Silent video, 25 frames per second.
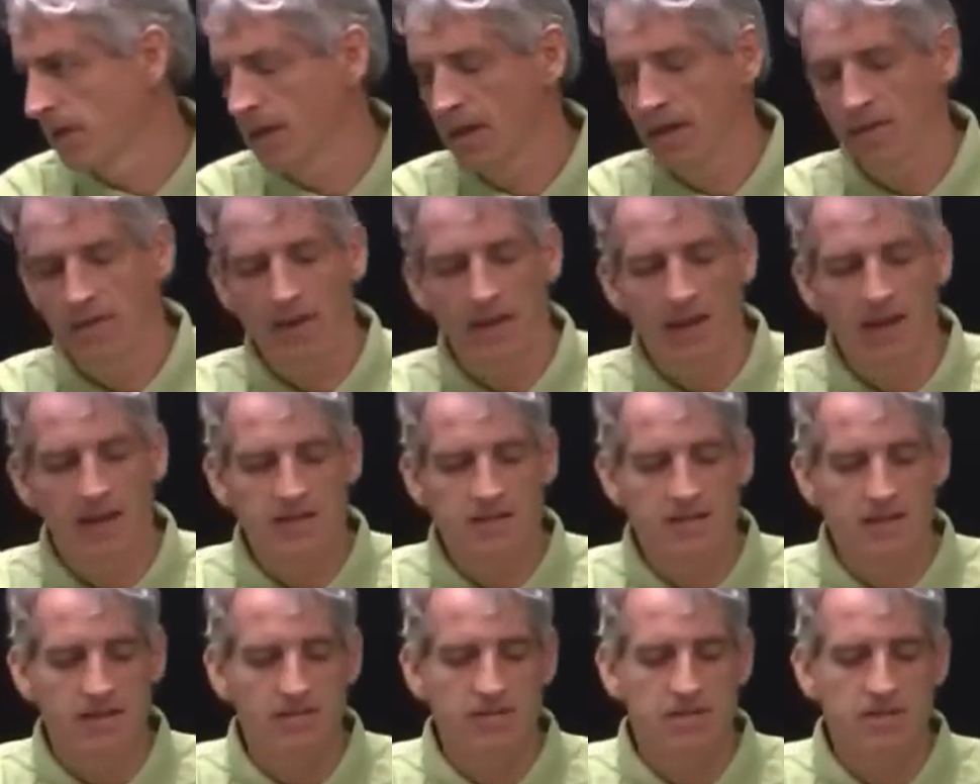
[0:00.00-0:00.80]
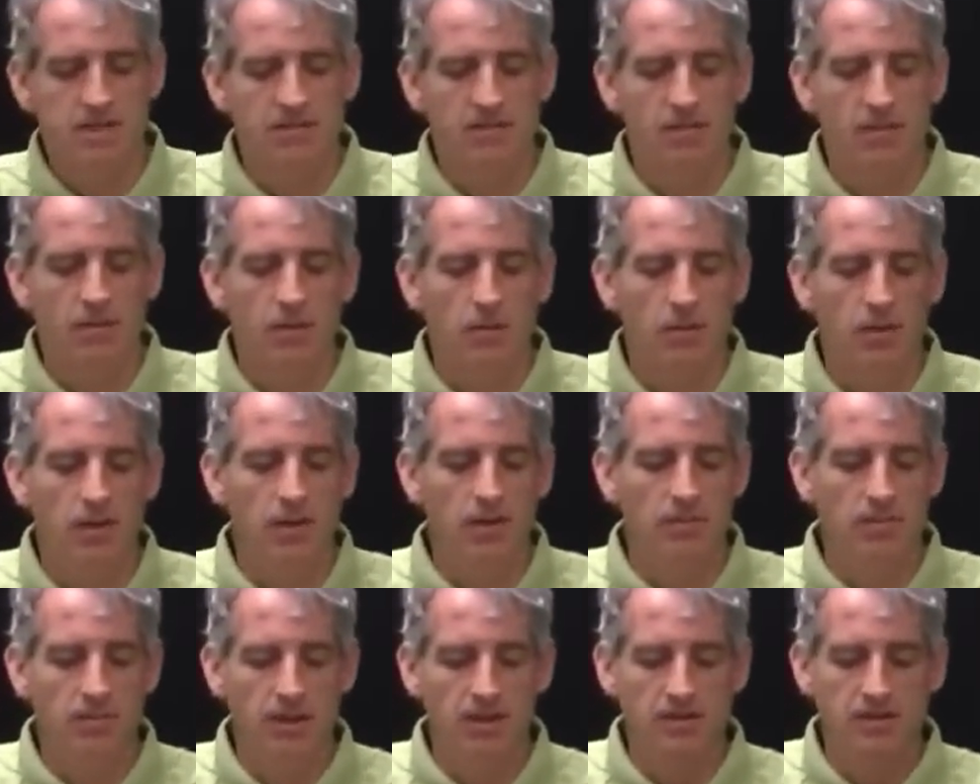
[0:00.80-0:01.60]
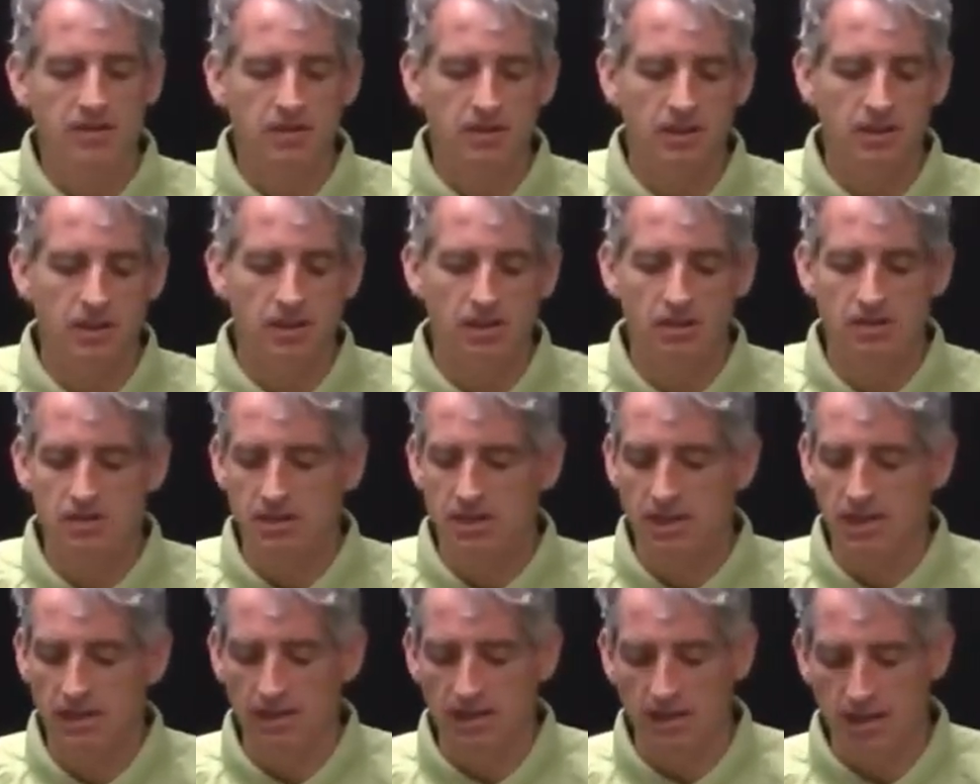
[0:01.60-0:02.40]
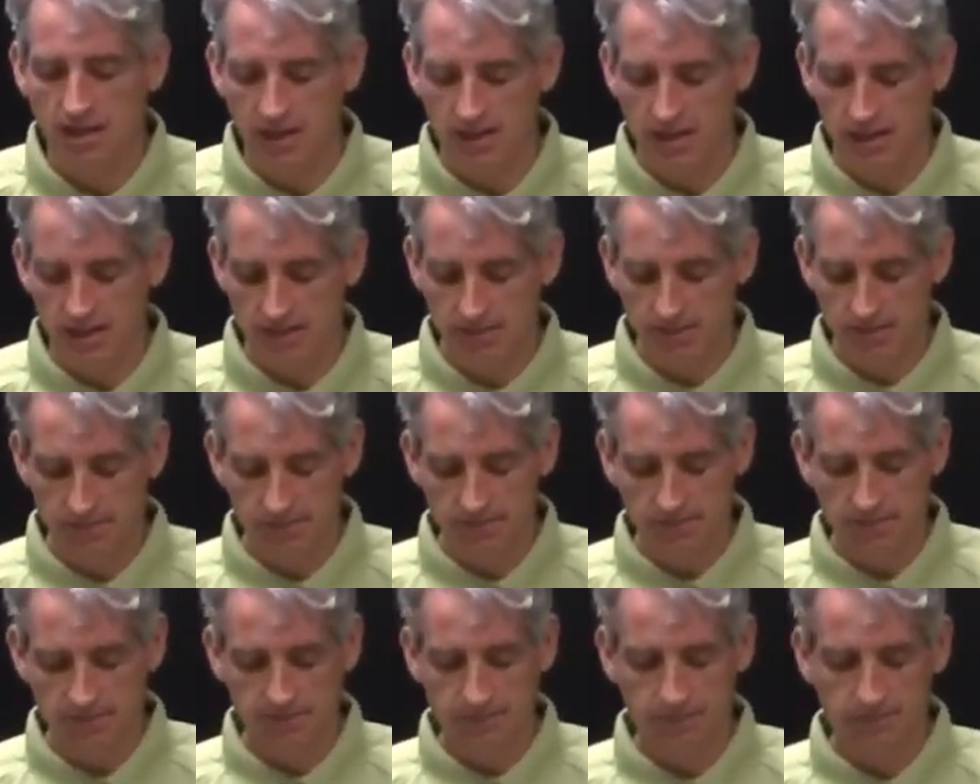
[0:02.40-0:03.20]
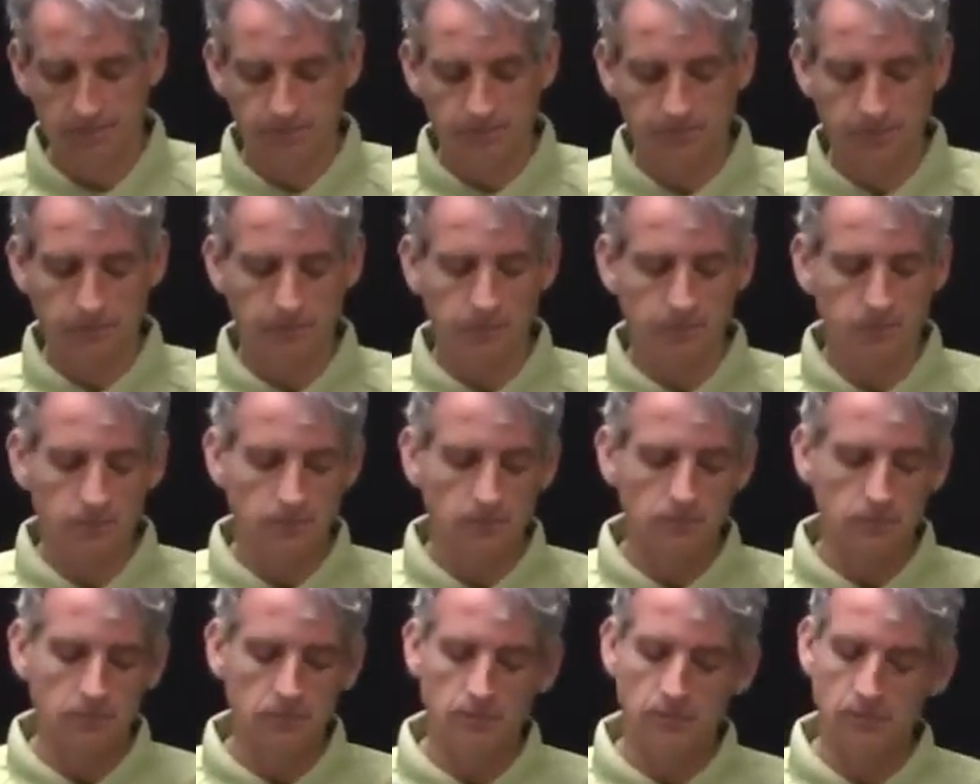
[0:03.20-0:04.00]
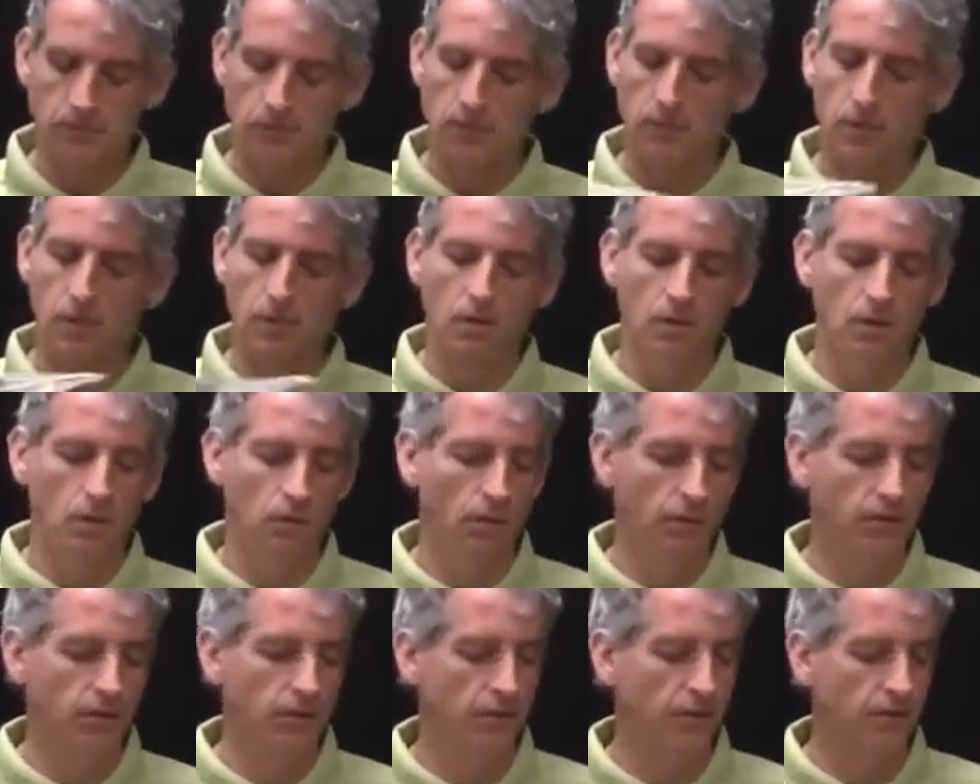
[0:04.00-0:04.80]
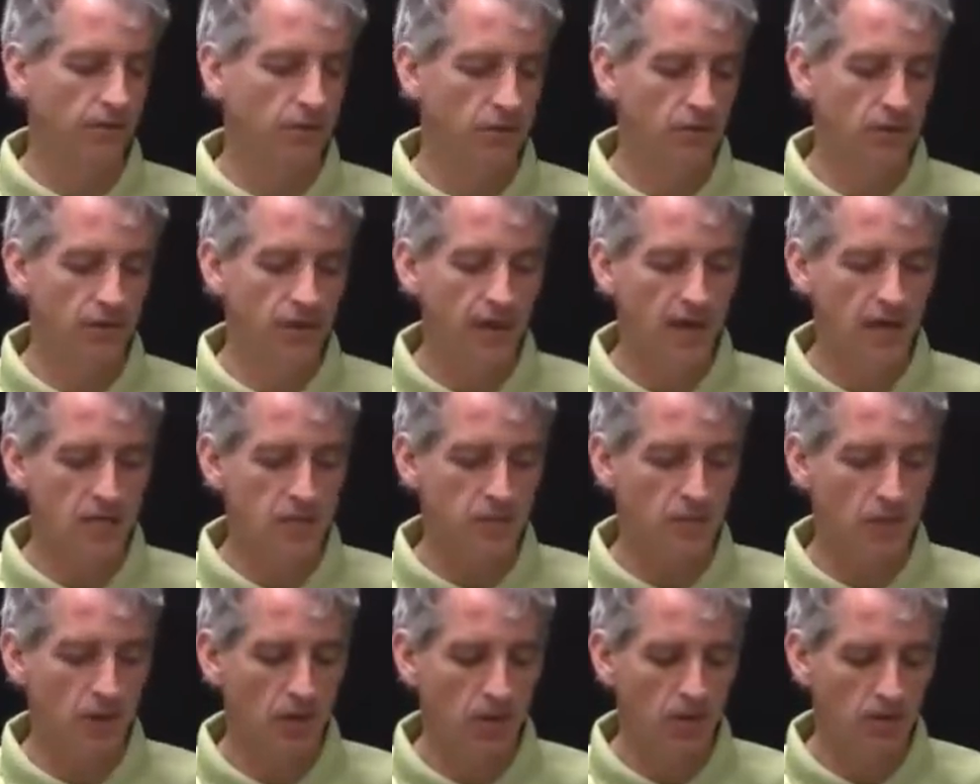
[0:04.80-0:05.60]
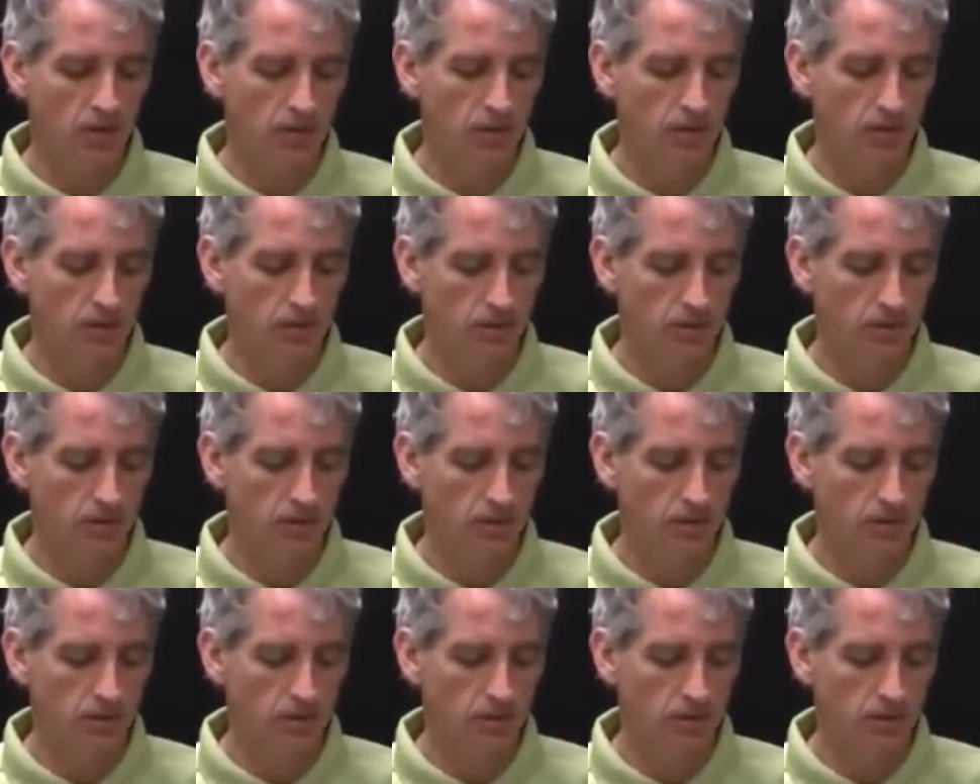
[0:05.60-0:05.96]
And the A773 basically goes in line with your flue gas probe